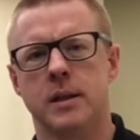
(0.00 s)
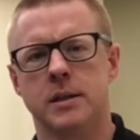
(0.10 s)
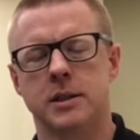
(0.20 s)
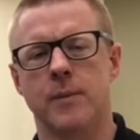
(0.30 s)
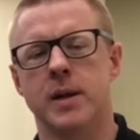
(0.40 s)

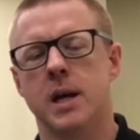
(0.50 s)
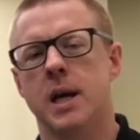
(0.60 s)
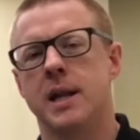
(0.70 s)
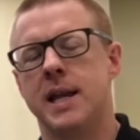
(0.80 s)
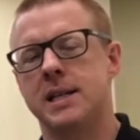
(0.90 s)
So
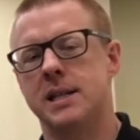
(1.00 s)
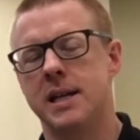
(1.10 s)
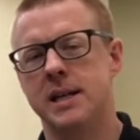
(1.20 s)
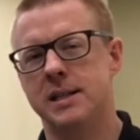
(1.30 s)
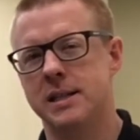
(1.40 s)
that's
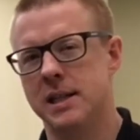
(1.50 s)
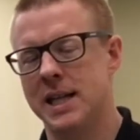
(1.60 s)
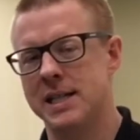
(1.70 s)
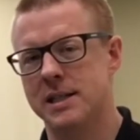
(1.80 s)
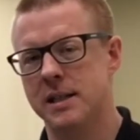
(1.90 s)
today's
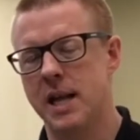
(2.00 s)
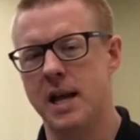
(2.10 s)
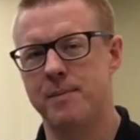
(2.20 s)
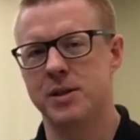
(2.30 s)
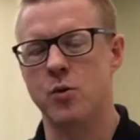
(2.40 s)
lesson,
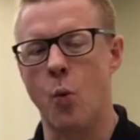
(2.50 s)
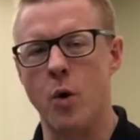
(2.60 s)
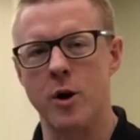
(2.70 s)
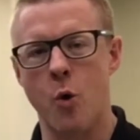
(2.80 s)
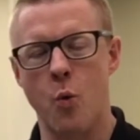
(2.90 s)
episode
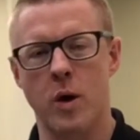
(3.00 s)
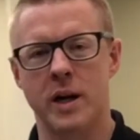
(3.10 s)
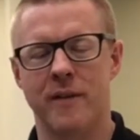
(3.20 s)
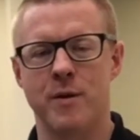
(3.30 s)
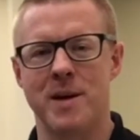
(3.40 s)
101
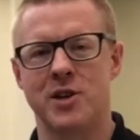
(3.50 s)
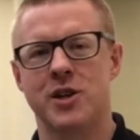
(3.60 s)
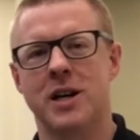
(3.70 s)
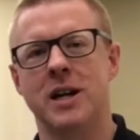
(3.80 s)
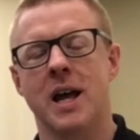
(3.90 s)
of The Mesh
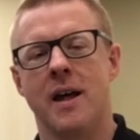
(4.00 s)
Tongue.